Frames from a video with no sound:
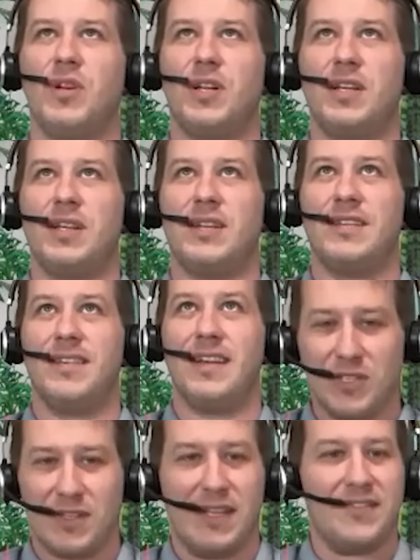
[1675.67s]
really
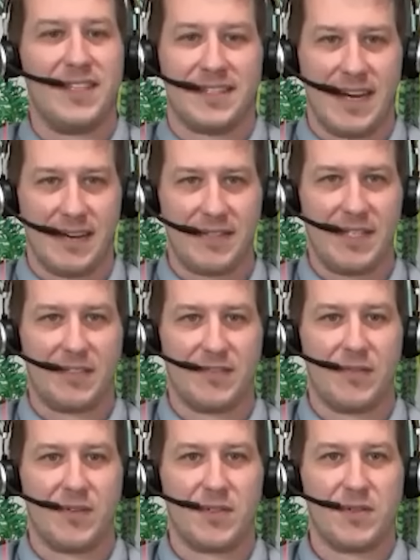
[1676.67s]
just lives inside of
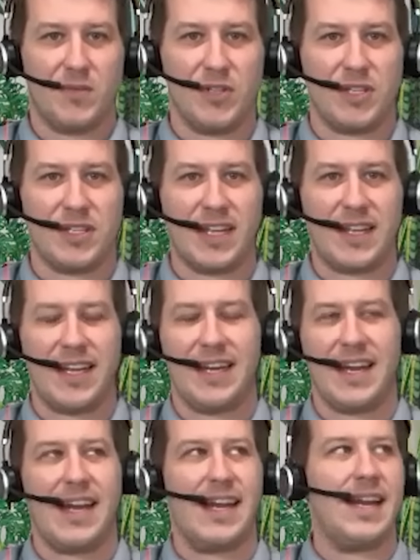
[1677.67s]
Salesforce, which is, I
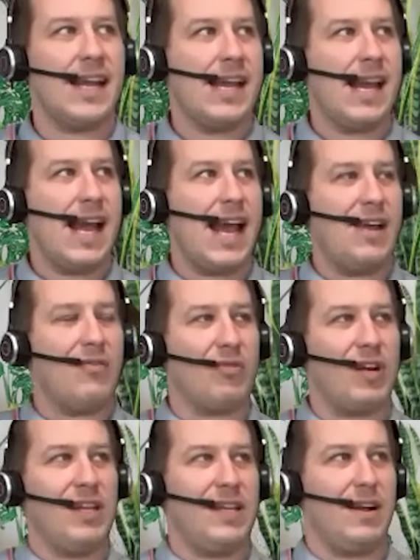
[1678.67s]
think, a
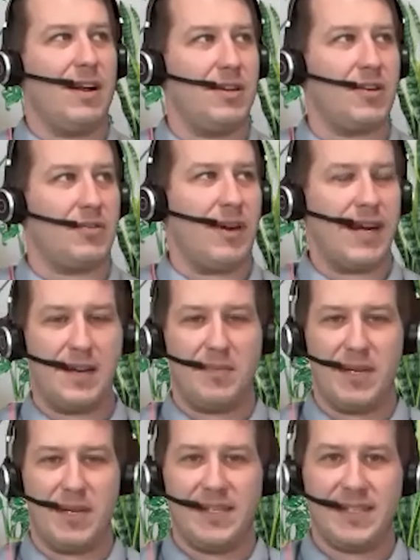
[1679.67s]
really
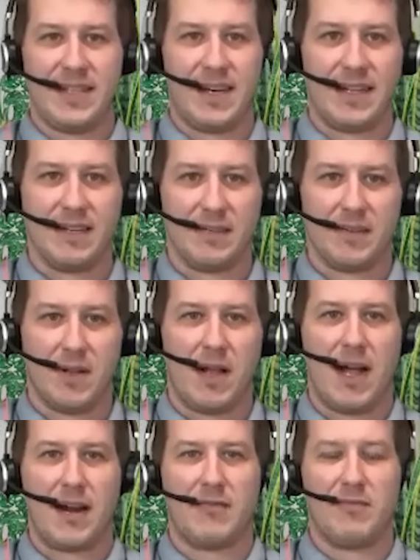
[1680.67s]
underrated piece that I think a
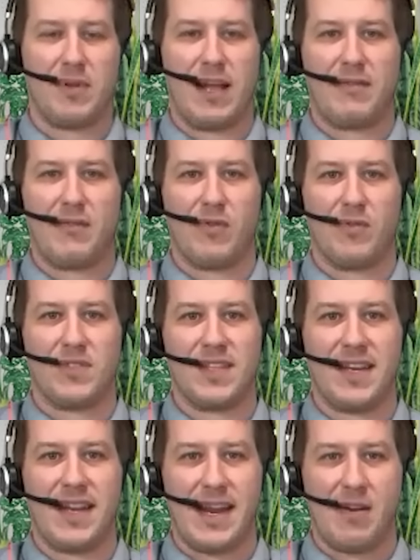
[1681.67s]
lot of platforms
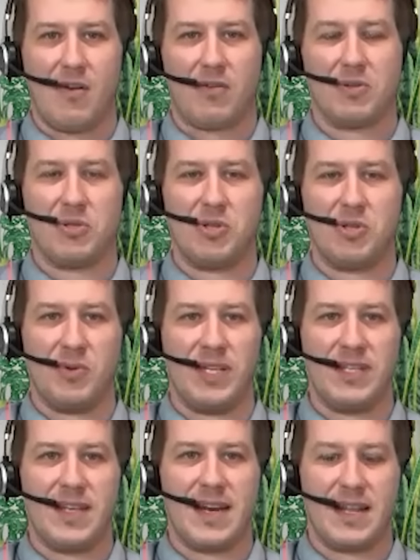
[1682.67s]
today aren't
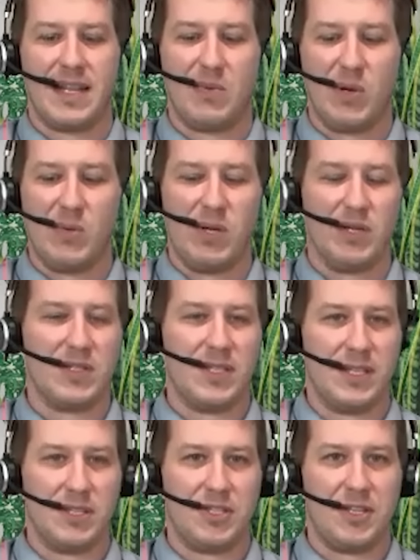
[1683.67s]
doing, that I think we will
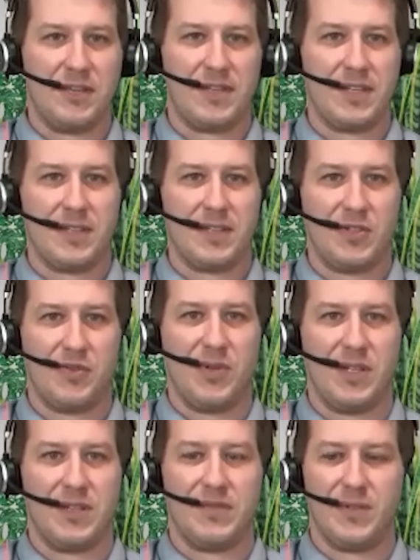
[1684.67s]
see a shift to
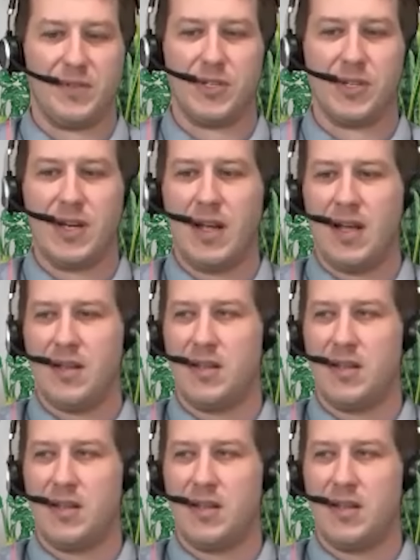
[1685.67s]
in the future.